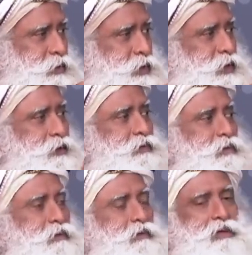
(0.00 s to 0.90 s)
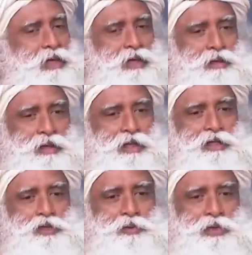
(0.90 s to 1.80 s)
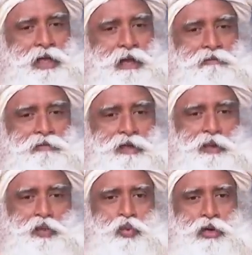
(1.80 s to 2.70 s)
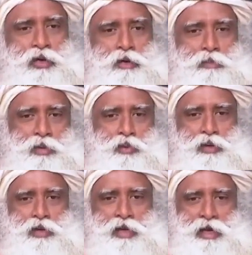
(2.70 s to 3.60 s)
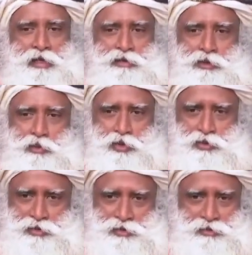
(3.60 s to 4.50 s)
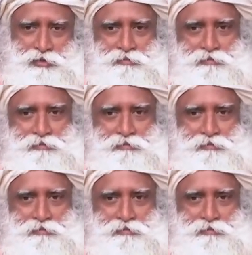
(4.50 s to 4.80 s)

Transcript: He will only interpret everything word by word as it was.